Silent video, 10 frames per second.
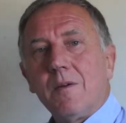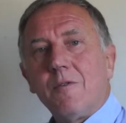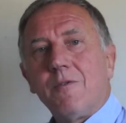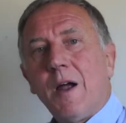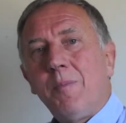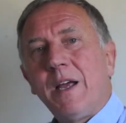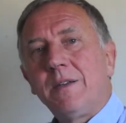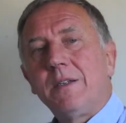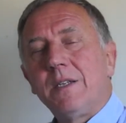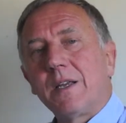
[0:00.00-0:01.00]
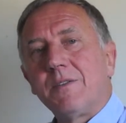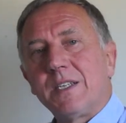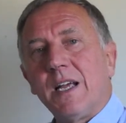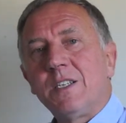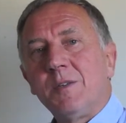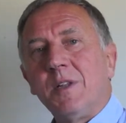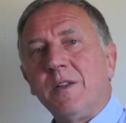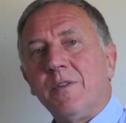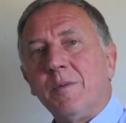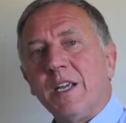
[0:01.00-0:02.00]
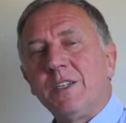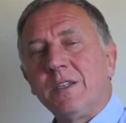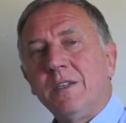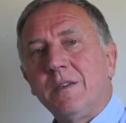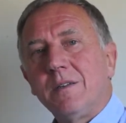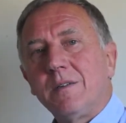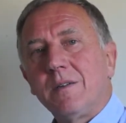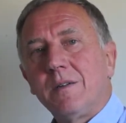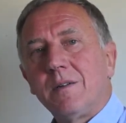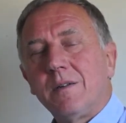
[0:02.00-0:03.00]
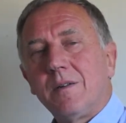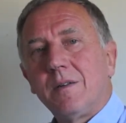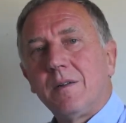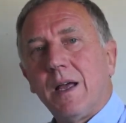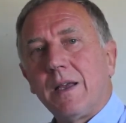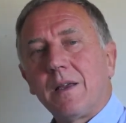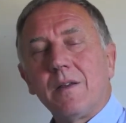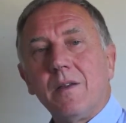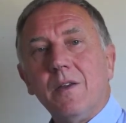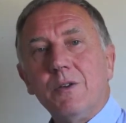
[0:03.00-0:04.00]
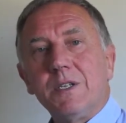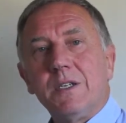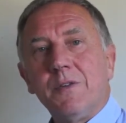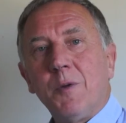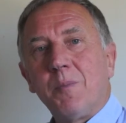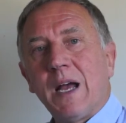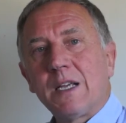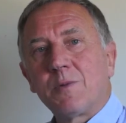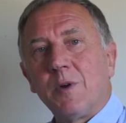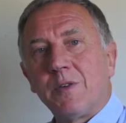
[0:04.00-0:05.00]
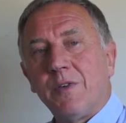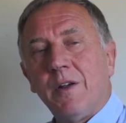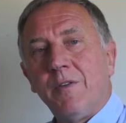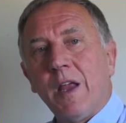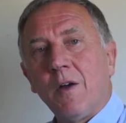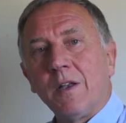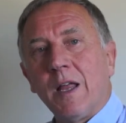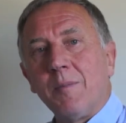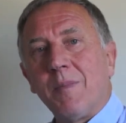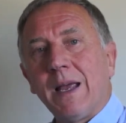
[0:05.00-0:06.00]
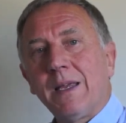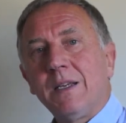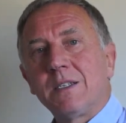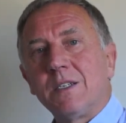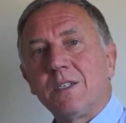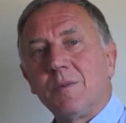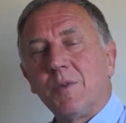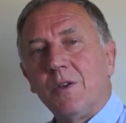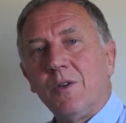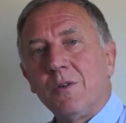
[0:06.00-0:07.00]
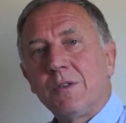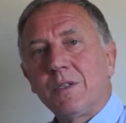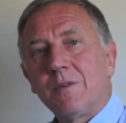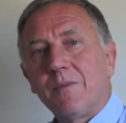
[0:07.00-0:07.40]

Far better to give sensible information, like use a different password for every online banking system you use,